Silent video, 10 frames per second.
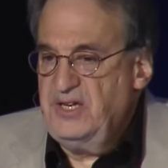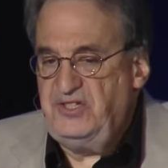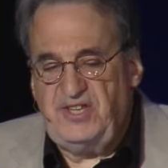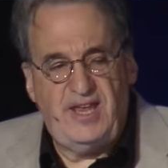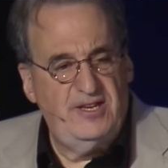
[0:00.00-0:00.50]

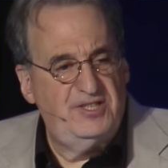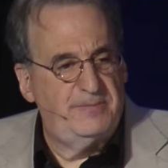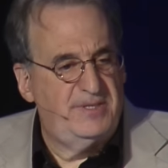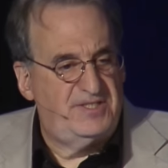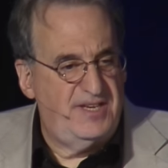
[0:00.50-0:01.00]

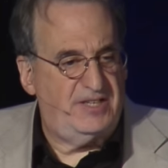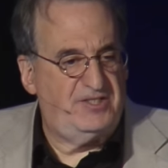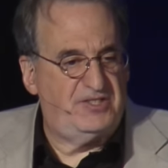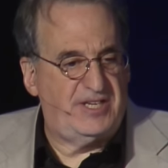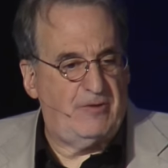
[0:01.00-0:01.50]
Statism is
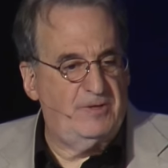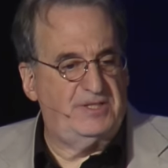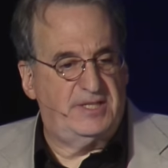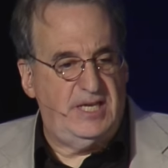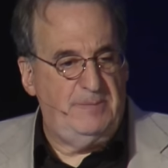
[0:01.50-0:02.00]
necessary
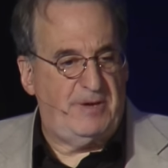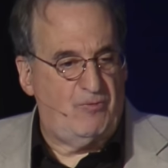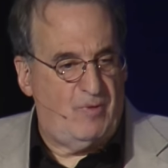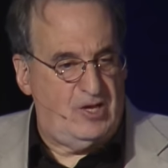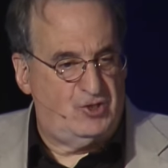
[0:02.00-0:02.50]
to keep a
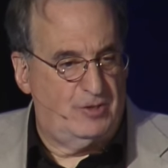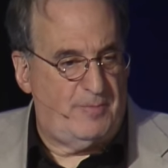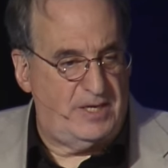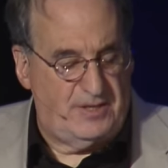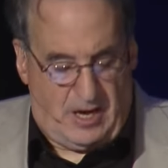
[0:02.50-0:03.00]
racial
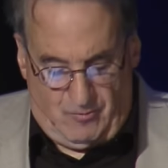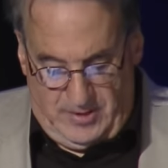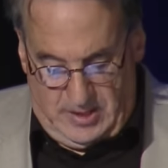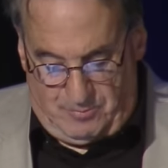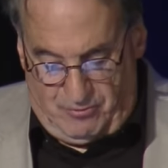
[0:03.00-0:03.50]

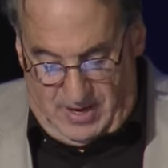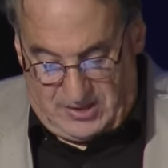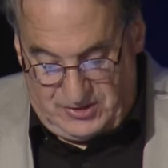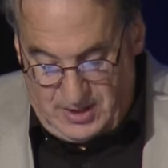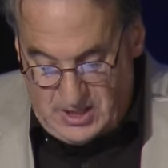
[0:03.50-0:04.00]
minority
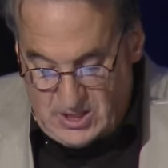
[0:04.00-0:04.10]
oppressed.